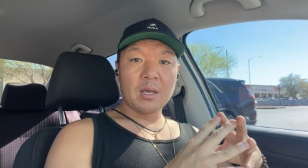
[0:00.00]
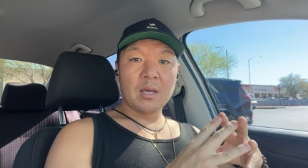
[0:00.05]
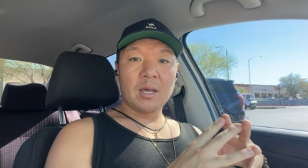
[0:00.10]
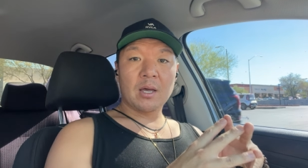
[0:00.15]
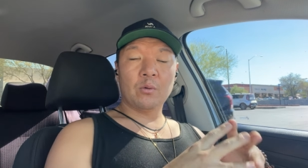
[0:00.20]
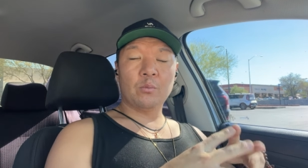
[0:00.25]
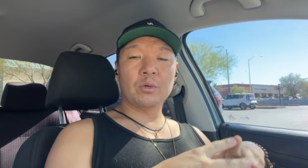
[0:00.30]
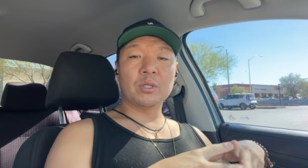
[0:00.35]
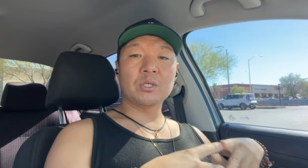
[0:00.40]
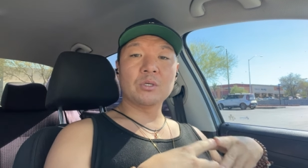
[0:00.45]

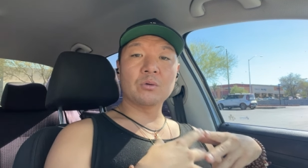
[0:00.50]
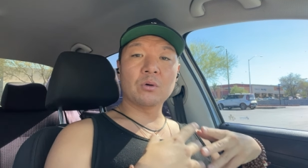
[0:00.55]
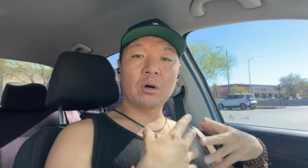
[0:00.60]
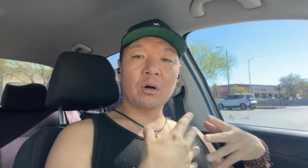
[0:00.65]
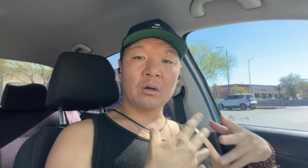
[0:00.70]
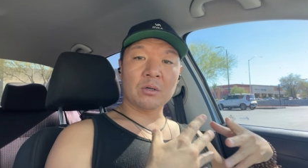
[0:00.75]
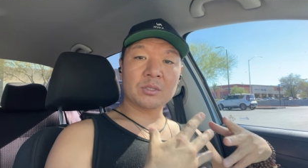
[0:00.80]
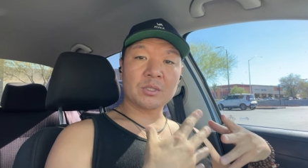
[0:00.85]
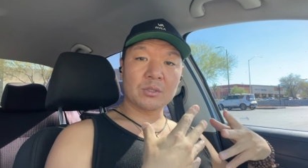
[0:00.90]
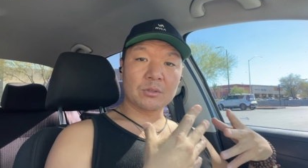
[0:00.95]
And when you
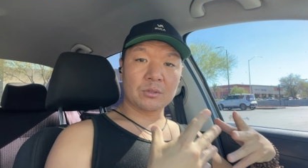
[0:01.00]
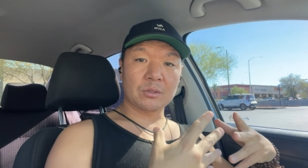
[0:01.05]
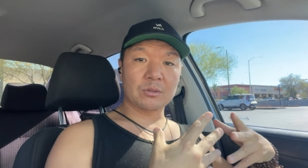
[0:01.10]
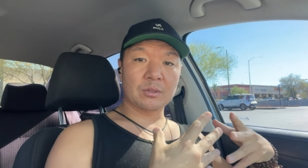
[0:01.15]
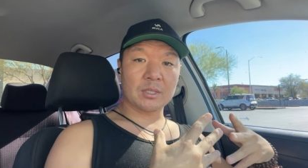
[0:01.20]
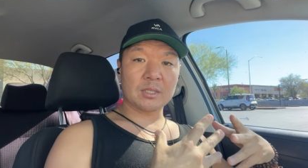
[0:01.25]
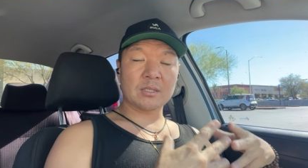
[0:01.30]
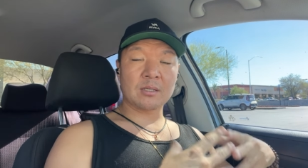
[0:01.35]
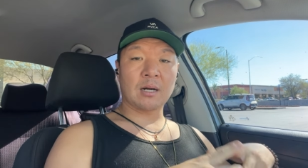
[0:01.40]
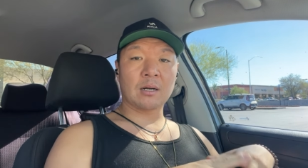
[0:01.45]
also do
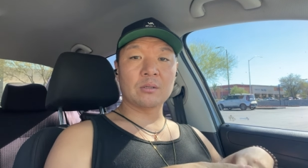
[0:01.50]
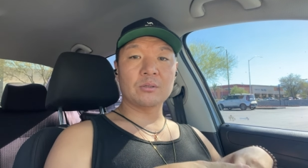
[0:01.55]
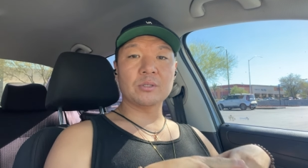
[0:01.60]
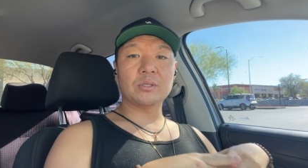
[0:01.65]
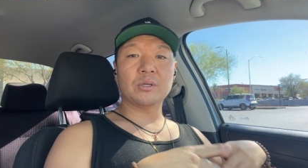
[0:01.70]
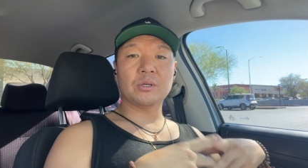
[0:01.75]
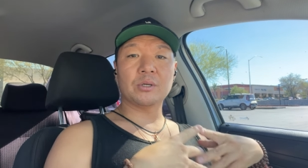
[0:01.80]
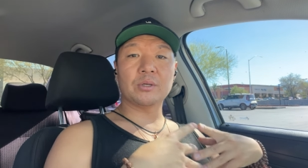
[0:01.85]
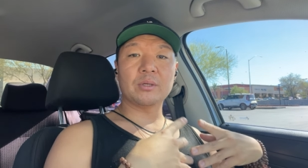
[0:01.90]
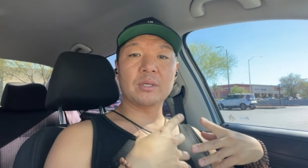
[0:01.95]
this, not only
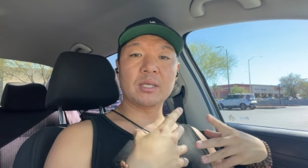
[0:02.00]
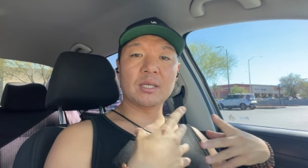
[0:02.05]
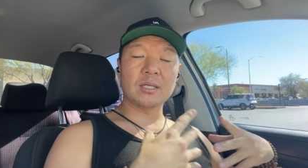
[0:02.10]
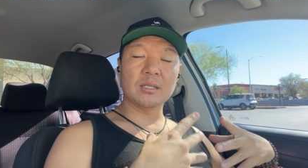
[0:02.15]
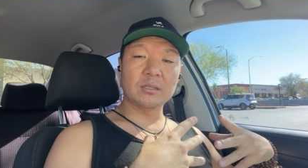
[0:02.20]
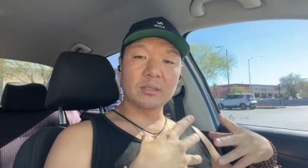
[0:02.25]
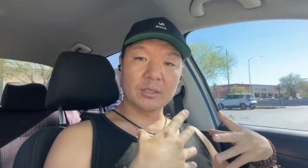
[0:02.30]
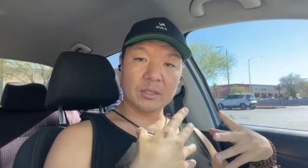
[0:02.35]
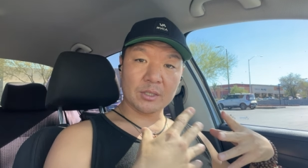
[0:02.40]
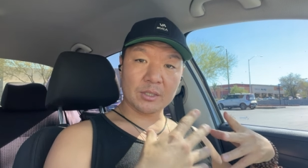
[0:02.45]
are you
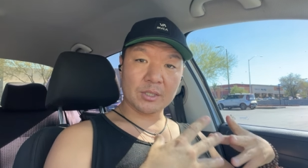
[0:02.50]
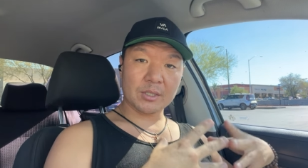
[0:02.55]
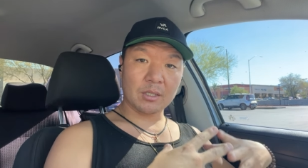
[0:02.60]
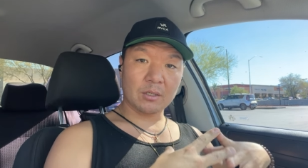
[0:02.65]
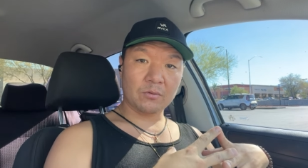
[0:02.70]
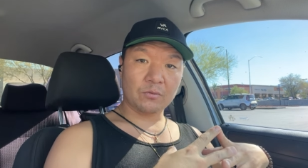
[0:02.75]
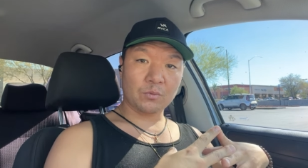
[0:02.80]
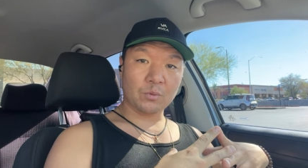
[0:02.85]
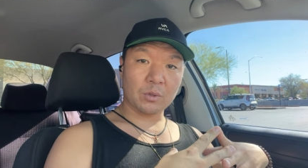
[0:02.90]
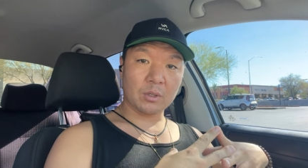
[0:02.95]
healing your
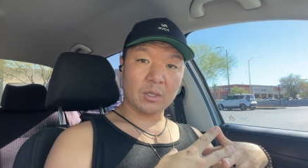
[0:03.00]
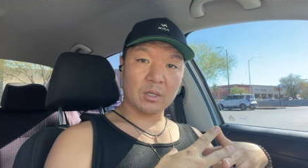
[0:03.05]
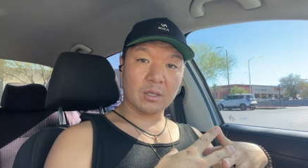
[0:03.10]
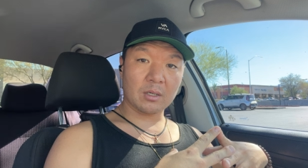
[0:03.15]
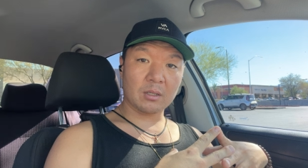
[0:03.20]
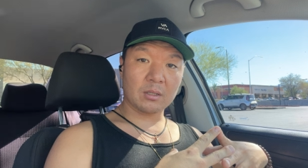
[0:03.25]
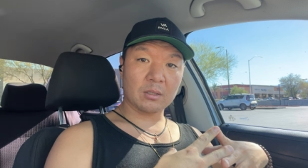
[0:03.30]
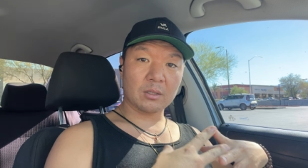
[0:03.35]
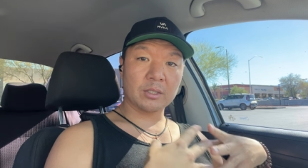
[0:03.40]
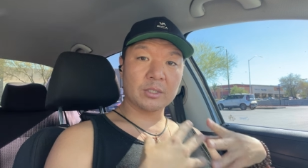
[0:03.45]
self
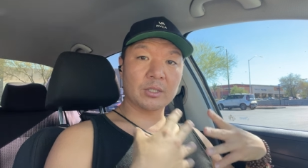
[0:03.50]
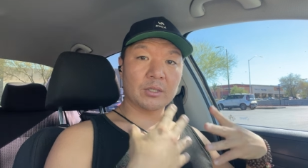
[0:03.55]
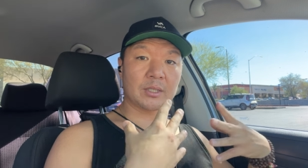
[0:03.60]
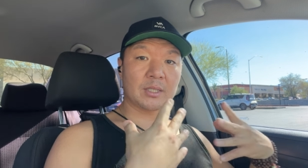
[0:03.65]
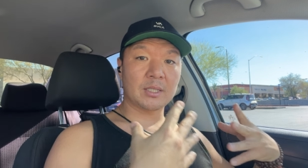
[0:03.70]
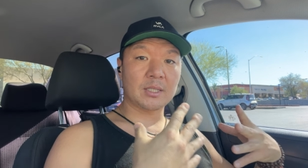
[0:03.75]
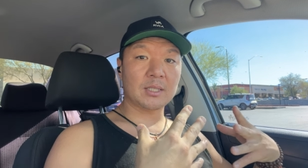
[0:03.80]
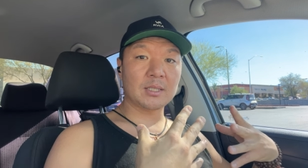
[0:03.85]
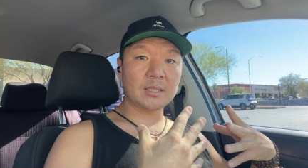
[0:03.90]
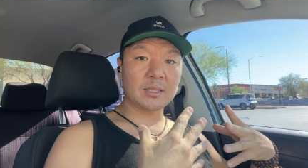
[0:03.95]
worth and you're
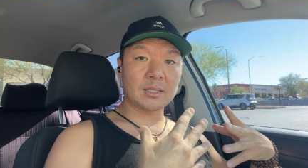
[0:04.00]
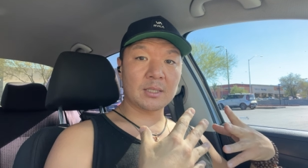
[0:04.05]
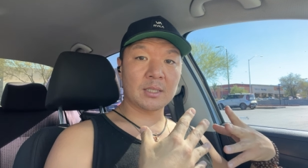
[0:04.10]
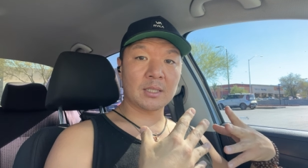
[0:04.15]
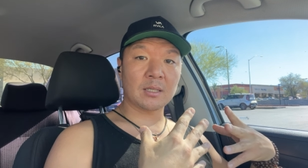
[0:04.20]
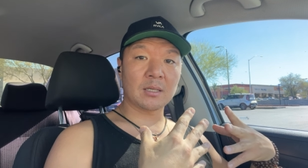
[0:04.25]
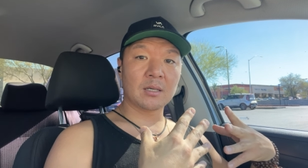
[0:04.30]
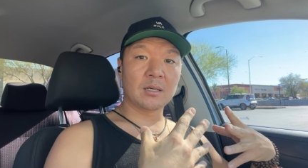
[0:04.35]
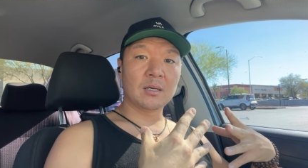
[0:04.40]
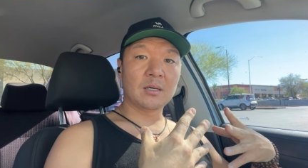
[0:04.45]

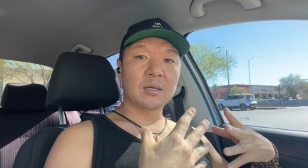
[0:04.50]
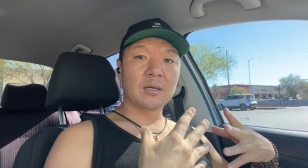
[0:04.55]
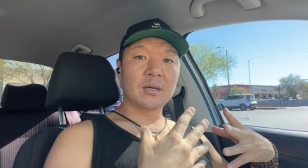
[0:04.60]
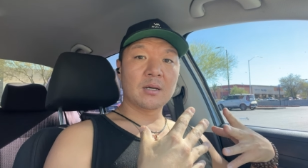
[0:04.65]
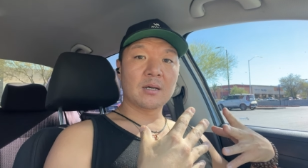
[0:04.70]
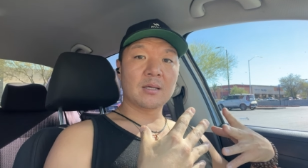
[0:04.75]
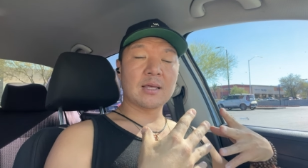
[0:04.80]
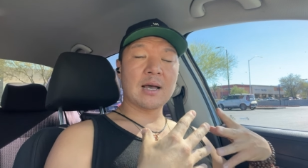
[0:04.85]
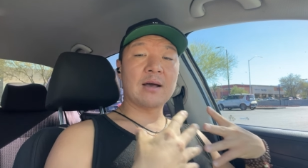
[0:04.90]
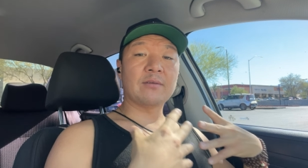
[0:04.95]
healing
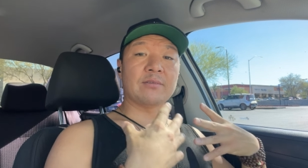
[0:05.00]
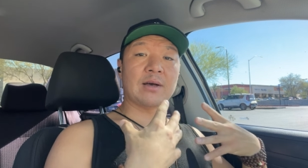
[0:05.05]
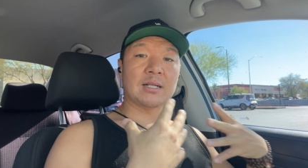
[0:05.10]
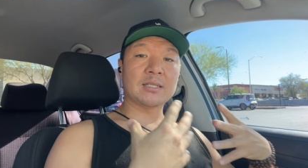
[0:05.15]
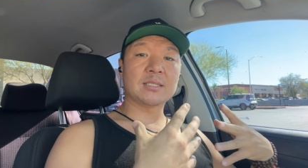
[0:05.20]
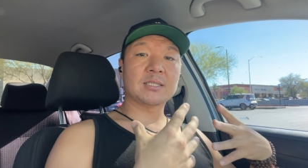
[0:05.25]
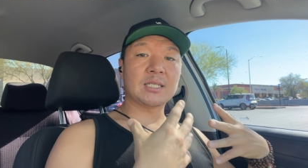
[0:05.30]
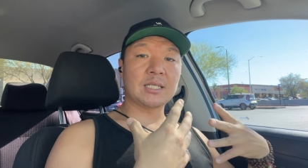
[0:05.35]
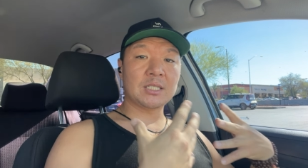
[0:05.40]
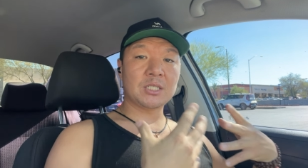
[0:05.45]
that
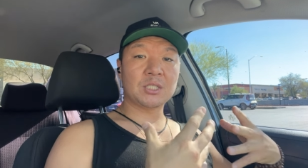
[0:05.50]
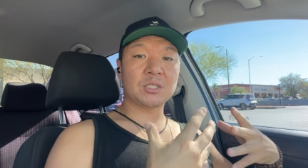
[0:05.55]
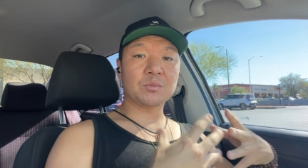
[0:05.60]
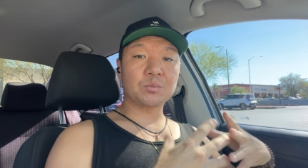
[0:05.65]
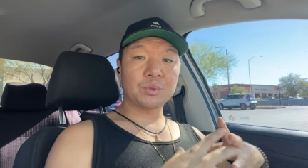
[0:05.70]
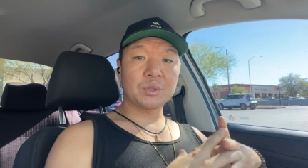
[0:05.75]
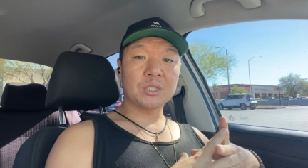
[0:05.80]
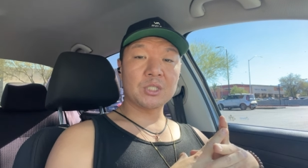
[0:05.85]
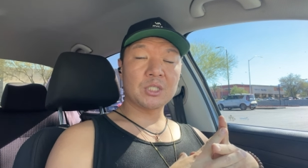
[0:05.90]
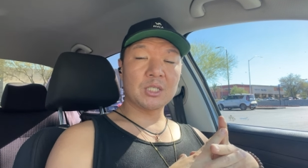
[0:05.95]
validation,
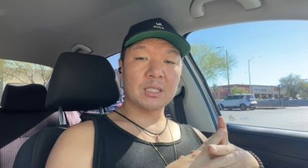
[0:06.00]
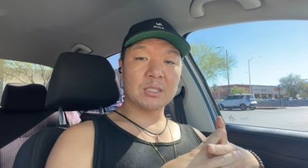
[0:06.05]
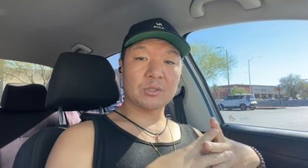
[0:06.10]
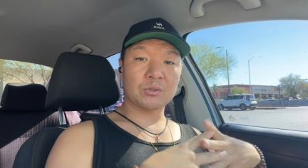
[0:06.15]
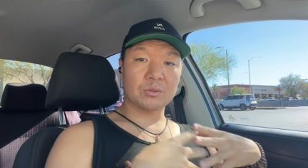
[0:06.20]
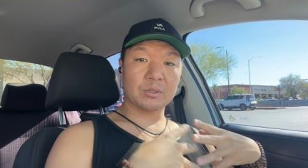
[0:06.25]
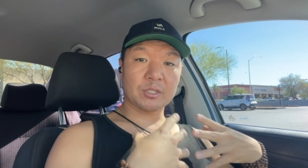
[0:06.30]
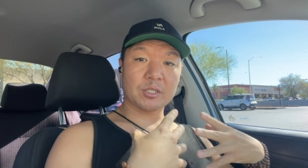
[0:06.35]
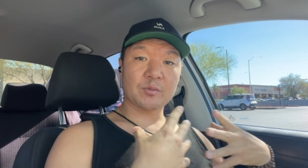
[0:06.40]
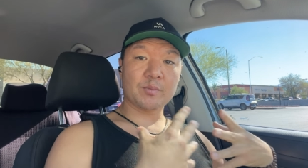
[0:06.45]

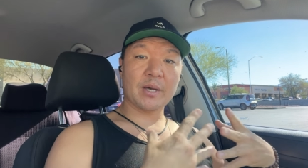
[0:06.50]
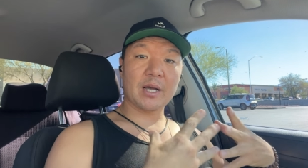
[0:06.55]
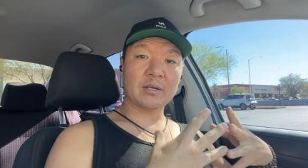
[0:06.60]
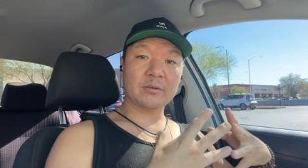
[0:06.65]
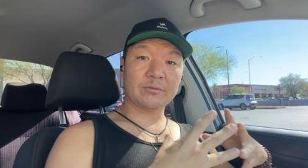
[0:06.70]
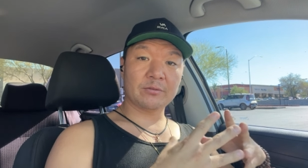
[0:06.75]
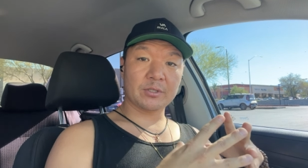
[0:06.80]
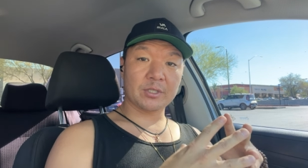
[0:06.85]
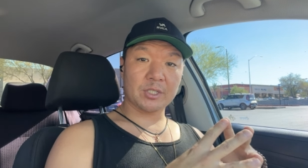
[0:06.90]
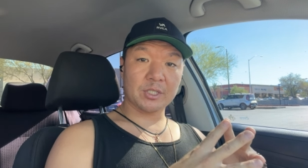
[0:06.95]
appreciation, respect
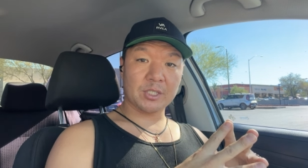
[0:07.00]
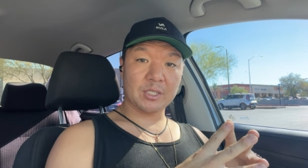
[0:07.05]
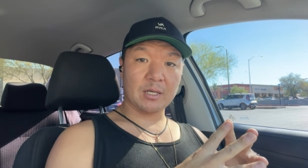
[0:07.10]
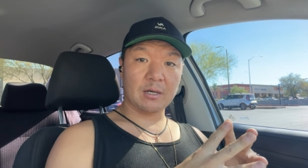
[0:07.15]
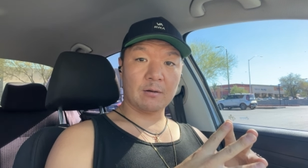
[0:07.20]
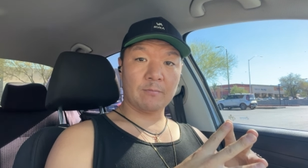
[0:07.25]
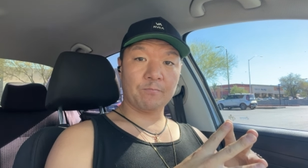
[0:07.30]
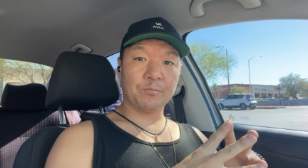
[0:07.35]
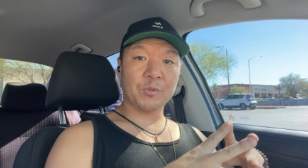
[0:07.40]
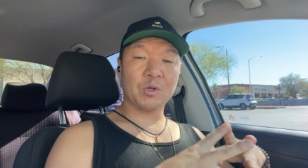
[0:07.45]
for
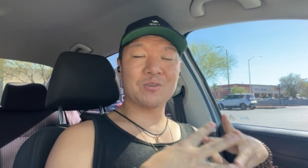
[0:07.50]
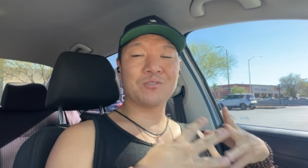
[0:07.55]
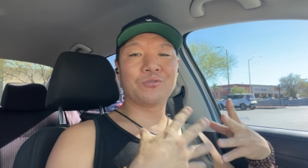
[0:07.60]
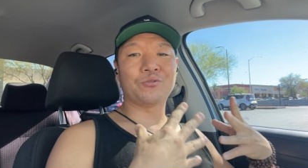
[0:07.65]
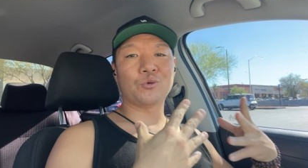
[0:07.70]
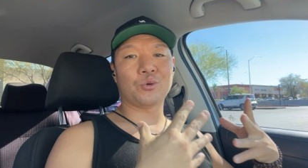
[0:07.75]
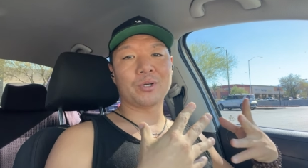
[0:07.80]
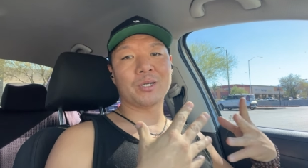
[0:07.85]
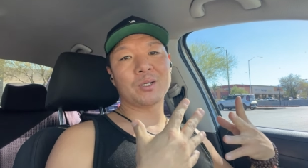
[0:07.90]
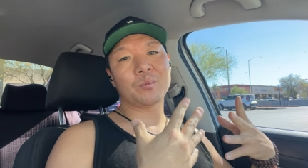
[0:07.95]
yourself, you're
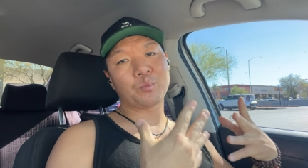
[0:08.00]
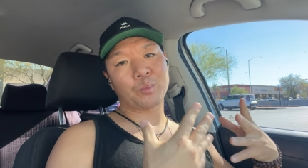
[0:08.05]
avoiding